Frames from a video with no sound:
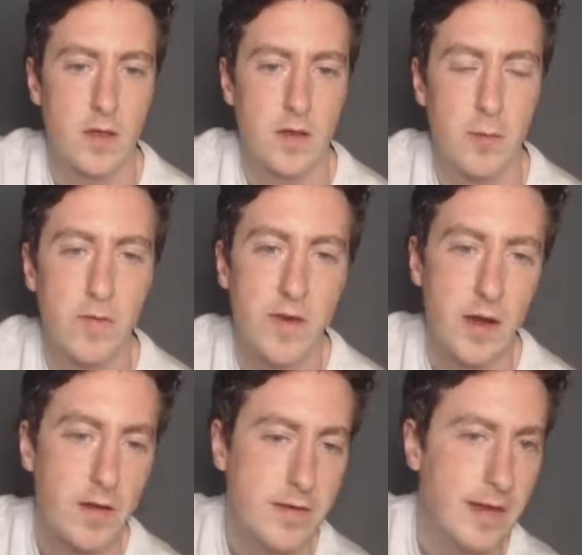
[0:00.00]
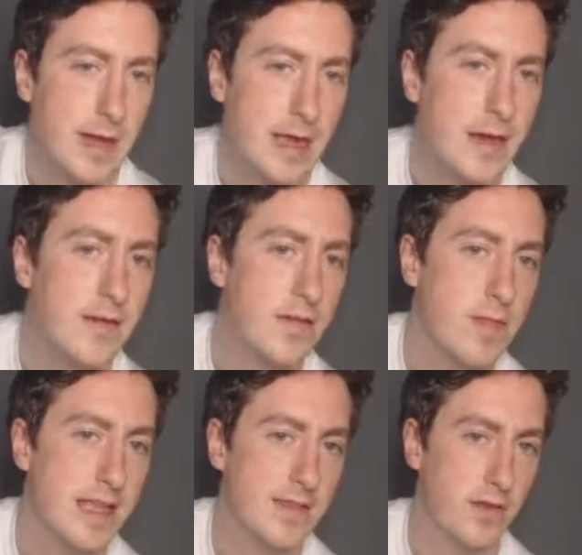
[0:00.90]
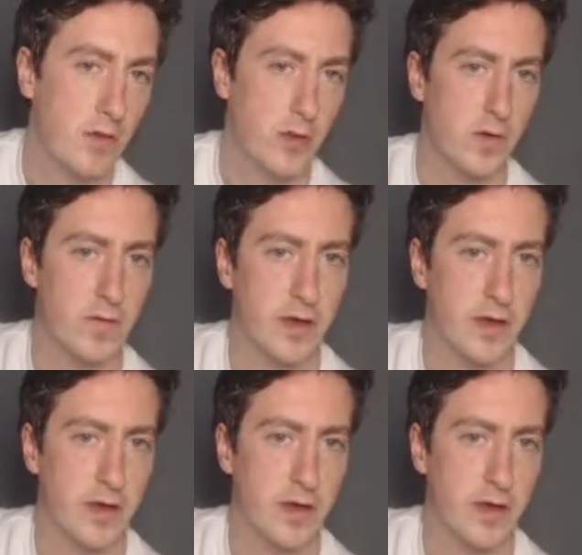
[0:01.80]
Now we've got a nice little intermezzo move